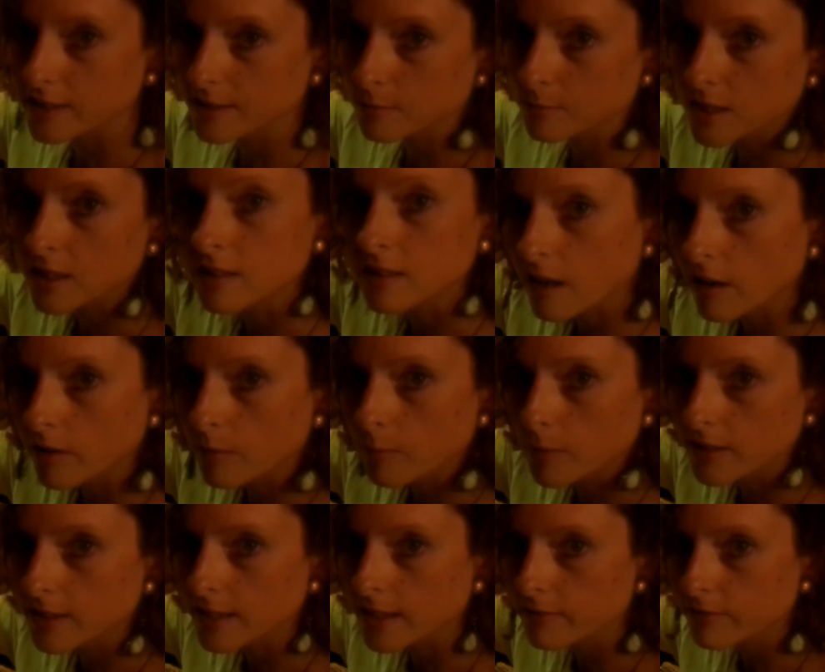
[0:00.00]
I'm going to talk
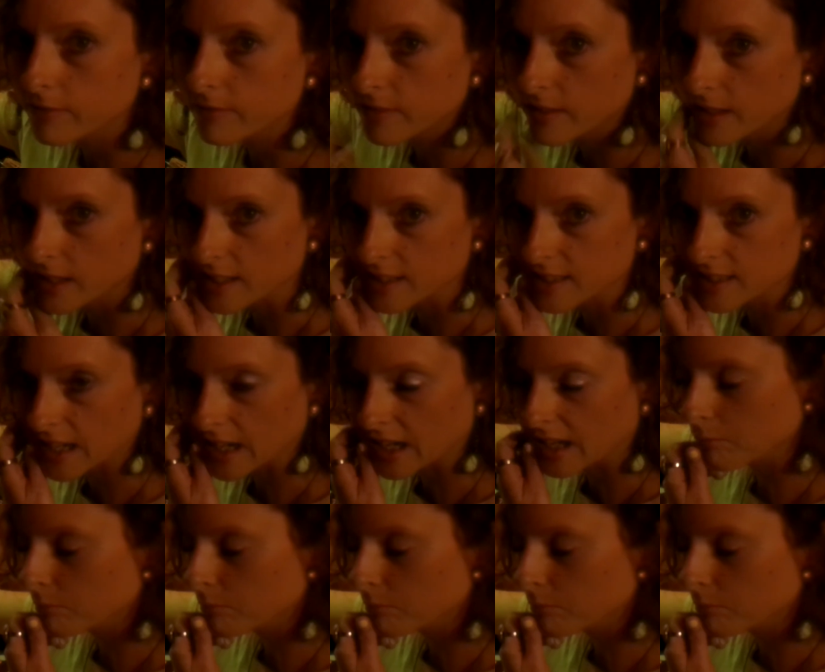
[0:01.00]
about that in a second.